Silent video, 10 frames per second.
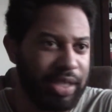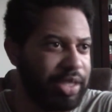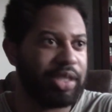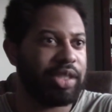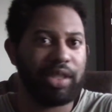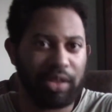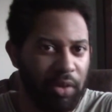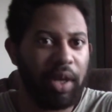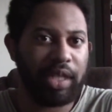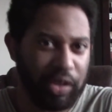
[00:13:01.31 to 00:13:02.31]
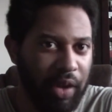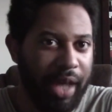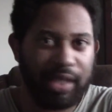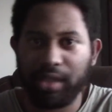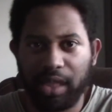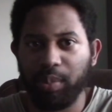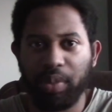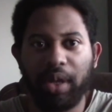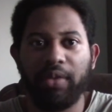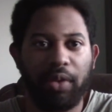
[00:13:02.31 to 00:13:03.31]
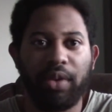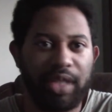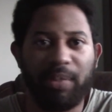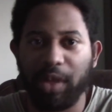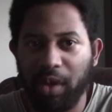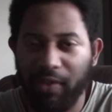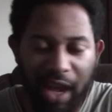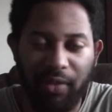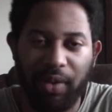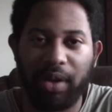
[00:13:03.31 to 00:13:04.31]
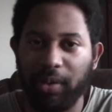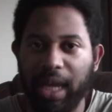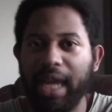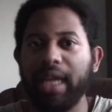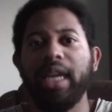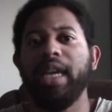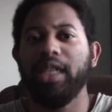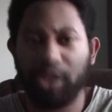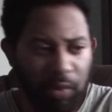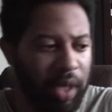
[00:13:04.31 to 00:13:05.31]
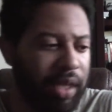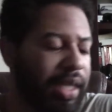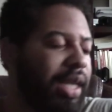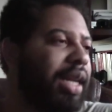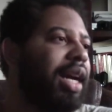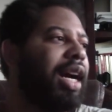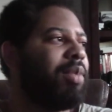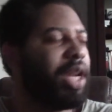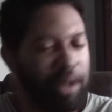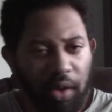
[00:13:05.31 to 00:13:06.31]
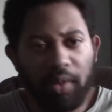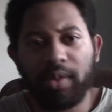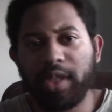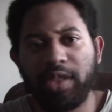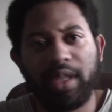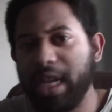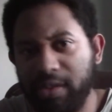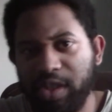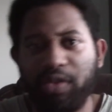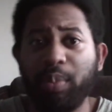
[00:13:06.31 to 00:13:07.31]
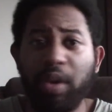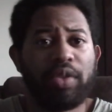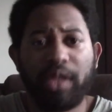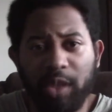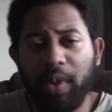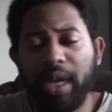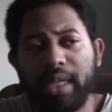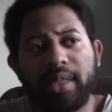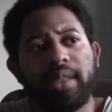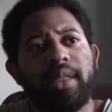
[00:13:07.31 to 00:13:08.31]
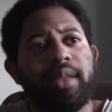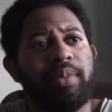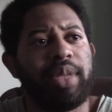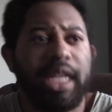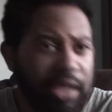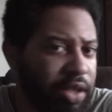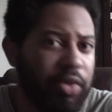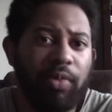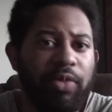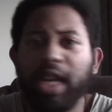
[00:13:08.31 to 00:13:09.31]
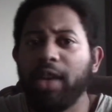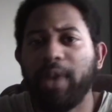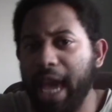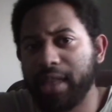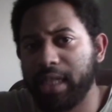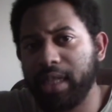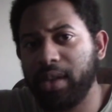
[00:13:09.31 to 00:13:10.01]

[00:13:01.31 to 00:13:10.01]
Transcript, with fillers: She's she's going to try. She's gonna put forth some degree of effort. Okay, she will. Um, I know, just not even just from personal experience, but I just know from fucking reality.